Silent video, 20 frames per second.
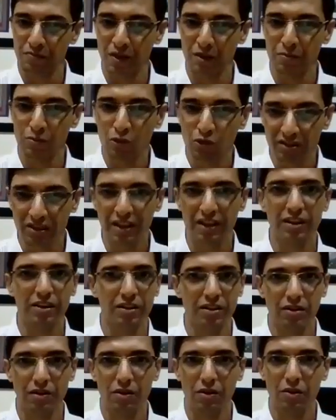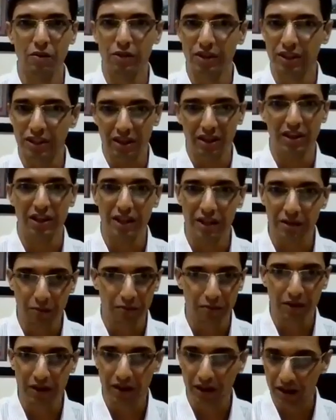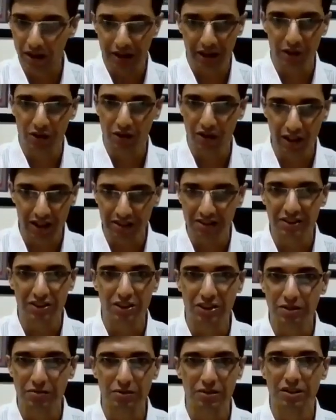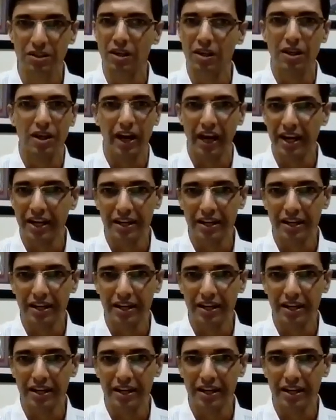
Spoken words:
music with a color system. I